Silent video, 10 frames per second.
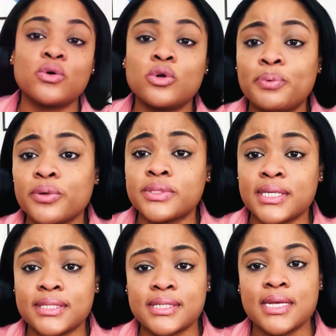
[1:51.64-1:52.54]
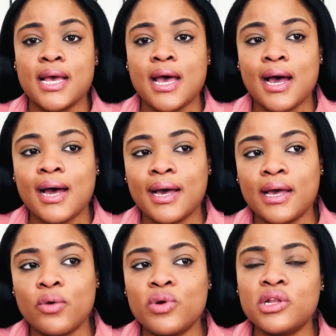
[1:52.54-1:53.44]
process, I
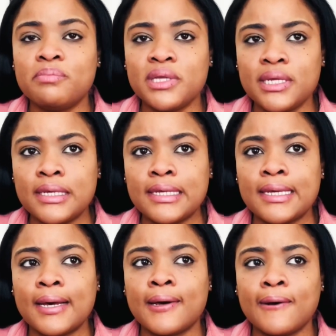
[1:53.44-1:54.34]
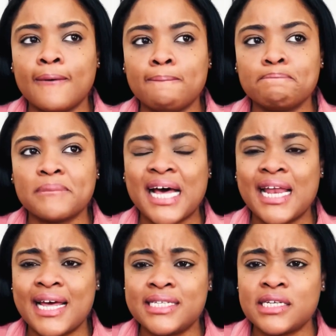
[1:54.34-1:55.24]
will be
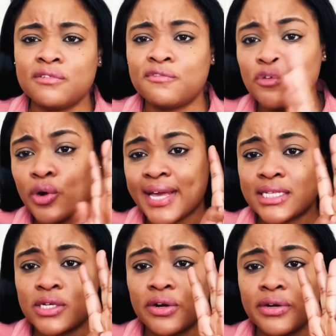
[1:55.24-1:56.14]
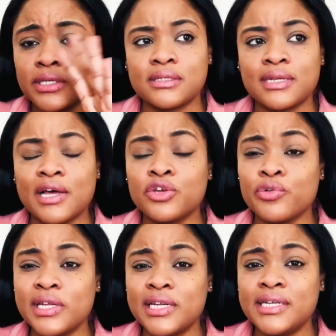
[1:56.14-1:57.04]
highlighting 4 categories that you
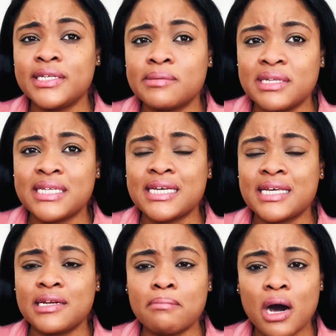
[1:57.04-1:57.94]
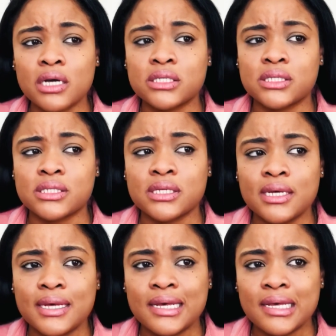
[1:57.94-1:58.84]
really need to be ticking the box
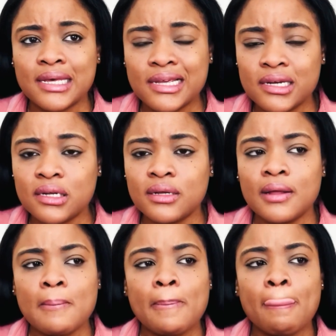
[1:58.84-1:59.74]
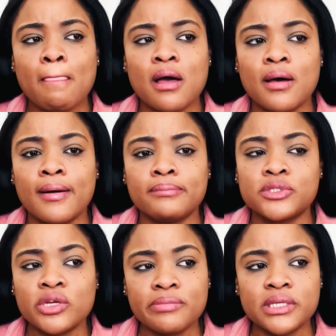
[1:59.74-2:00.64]
in
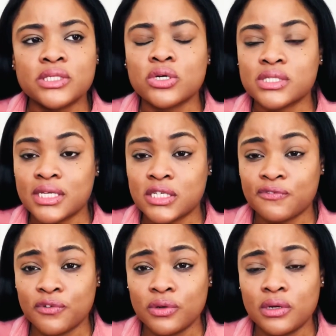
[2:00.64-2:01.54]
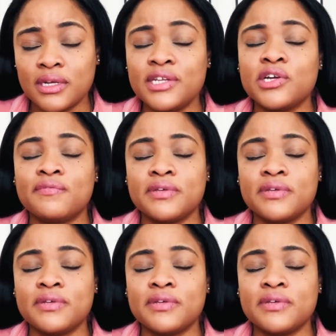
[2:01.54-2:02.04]
to be successful in your visa